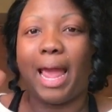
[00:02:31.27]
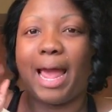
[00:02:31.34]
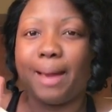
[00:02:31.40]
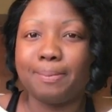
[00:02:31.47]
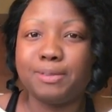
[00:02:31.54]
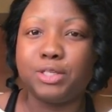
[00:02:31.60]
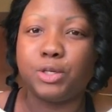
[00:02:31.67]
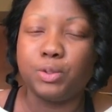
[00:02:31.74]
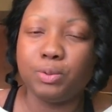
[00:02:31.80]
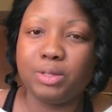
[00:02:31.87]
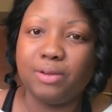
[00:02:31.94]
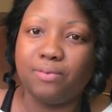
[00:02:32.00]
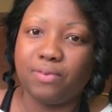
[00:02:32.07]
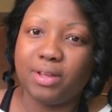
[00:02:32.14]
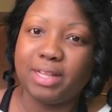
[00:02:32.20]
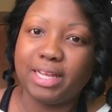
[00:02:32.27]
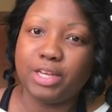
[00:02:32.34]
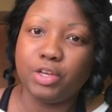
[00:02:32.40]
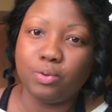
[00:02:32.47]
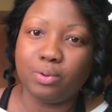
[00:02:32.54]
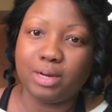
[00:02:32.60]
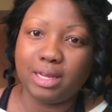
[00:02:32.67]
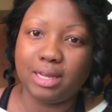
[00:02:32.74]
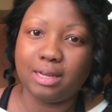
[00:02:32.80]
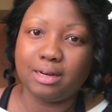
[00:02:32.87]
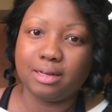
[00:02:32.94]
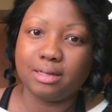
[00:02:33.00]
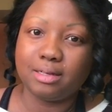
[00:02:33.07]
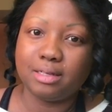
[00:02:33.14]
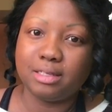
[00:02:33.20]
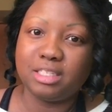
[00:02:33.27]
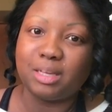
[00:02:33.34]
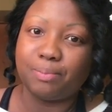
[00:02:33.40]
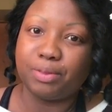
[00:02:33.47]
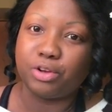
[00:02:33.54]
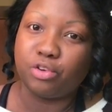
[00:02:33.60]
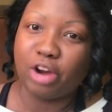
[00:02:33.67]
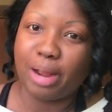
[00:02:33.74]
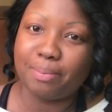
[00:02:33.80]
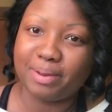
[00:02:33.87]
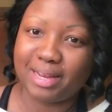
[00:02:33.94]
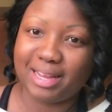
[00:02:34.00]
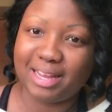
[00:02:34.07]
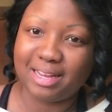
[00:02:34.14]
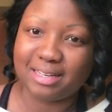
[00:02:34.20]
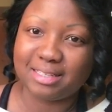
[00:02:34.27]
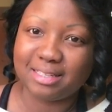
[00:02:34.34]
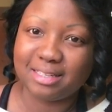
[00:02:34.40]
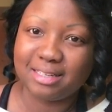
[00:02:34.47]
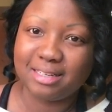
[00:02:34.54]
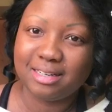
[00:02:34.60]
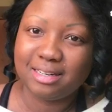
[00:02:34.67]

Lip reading: absolutely feel like you need something crappy to eat?